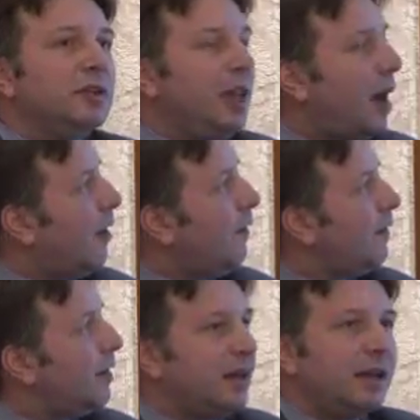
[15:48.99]
Now,
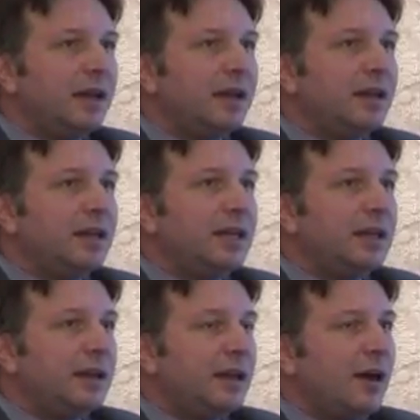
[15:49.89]

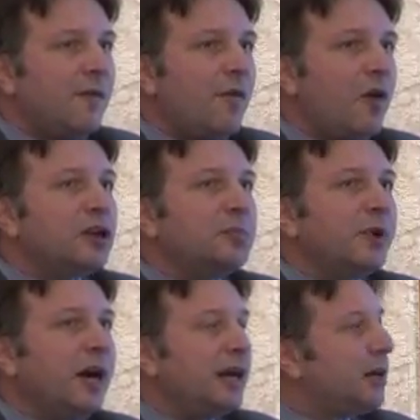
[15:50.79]
the first
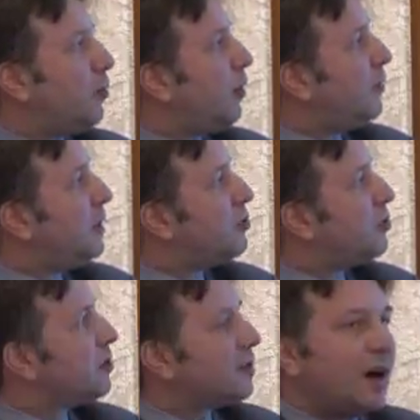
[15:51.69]
priority of the
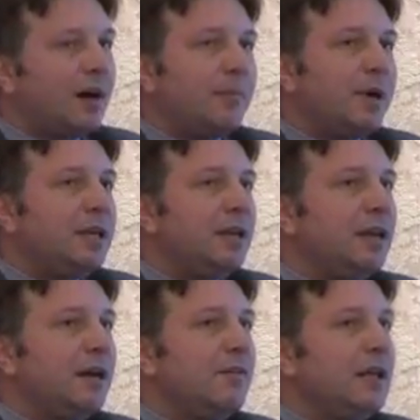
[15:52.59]
insurance company
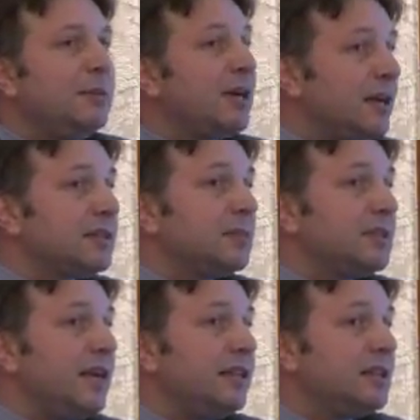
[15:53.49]
will be customer
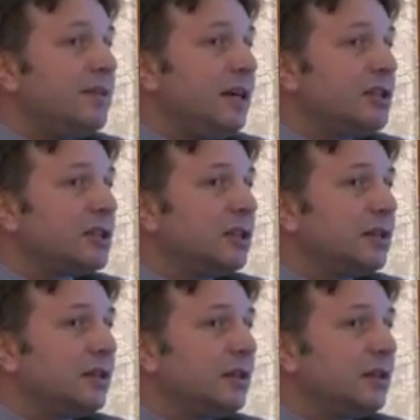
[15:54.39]
satisfaction.